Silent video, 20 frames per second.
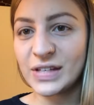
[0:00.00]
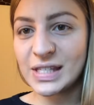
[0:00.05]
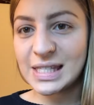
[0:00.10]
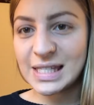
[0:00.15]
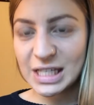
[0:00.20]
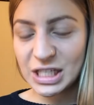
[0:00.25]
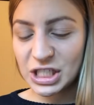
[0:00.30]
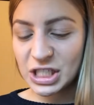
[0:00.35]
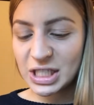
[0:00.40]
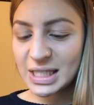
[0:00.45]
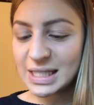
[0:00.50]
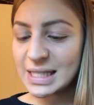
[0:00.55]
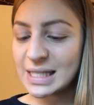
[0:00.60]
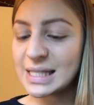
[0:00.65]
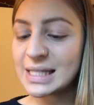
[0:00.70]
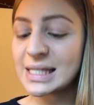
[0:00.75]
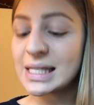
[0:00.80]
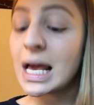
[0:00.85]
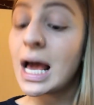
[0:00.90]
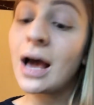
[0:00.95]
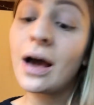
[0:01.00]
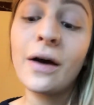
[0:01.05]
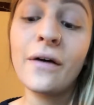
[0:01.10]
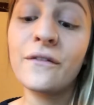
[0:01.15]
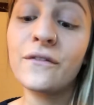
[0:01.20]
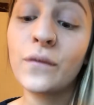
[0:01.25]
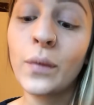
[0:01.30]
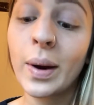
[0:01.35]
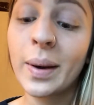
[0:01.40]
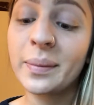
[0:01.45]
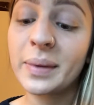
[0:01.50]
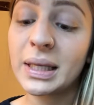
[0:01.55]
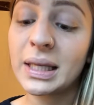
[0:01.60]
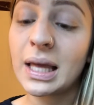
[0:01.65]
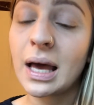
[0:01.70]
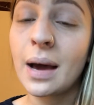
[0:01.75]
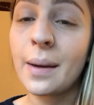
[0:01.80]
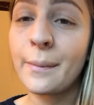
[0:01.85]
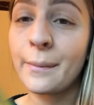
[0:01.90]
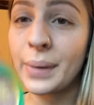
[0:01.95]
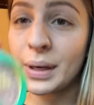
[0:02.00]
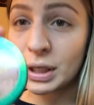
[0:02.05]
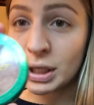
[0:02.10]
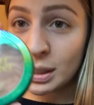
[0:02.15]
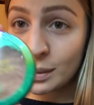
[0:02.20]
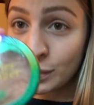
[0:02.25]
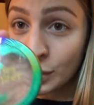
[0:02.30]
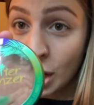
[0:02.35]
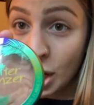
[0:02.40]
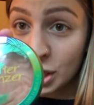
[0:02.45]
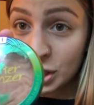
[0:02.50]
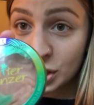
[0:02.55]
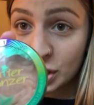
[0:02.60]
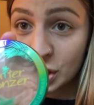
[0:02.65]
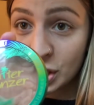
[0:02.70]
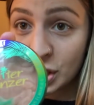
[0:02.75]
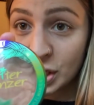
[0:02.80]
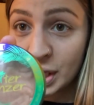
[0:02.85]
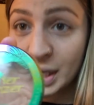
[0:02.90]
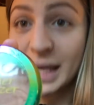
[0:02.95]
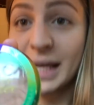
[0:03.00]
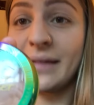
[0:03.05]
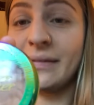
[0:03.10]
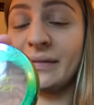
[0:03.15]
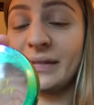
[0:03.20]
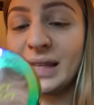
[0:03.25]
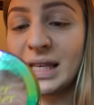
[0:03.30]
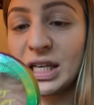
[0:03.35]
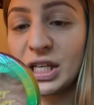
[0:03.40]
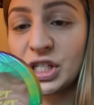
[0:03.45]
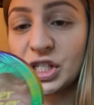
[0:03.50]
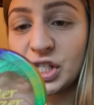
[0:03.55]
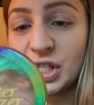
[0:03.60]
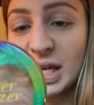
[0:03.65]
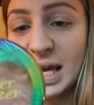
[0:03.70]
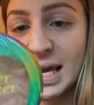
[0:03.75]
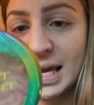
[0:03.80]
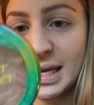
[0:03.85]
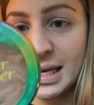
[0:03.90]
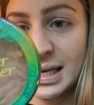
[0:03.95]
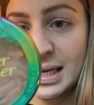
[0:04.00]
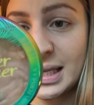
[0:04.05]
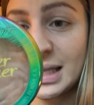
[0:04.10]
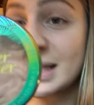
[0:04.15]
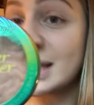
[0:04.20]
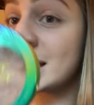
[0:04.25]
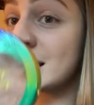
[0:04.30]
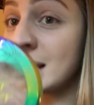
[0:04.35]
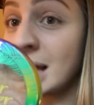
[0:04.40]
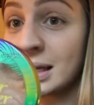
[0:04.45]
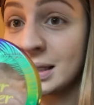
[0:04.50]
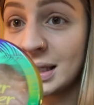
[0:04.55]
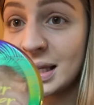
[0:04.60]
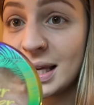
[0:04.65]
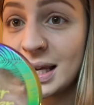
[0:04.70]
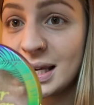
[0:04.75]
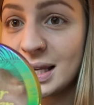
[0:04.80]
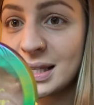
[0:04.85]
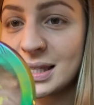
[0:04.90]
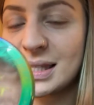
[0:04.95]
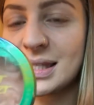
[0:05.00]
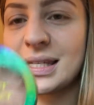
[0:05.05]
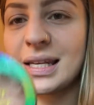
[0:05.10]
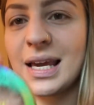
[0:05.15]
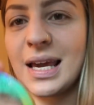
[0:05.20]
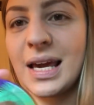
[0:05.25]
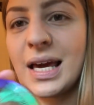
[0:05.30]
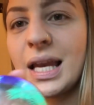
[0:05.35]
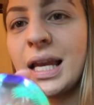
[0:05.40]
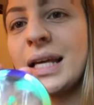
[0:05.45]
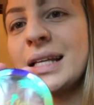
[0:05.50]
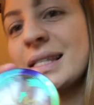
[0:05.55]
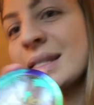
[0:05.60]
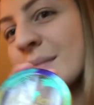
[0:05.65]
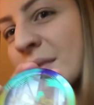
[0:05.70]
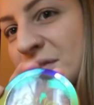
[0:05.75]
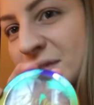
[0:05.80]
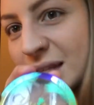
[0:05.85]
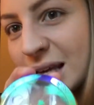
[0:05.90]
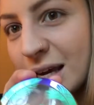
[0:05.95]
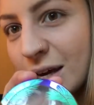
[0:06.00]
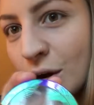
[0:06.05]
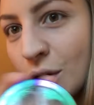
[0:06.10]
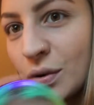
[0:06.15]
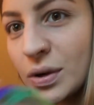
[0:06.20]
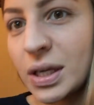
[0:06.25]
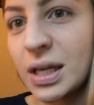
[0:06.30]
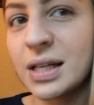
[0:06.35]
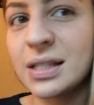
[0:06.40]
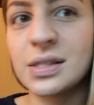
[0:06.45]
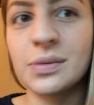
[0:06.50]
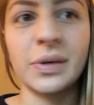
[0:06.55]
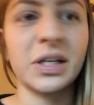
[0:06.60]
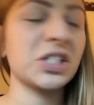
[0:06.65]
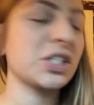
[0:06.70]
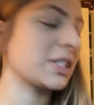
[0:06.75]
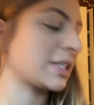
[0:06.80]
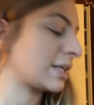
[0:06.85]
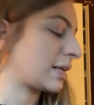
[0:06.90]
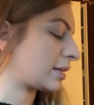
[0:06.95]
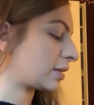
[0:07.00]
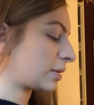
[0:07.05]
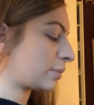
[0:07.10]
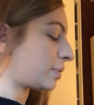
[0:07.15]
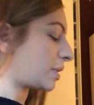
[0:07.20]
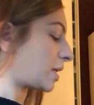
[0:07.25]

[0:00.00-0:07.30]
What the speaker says: Physicians Formula Butter Bronzer in the shade Sunkissed, and it smells like coconuts, which is another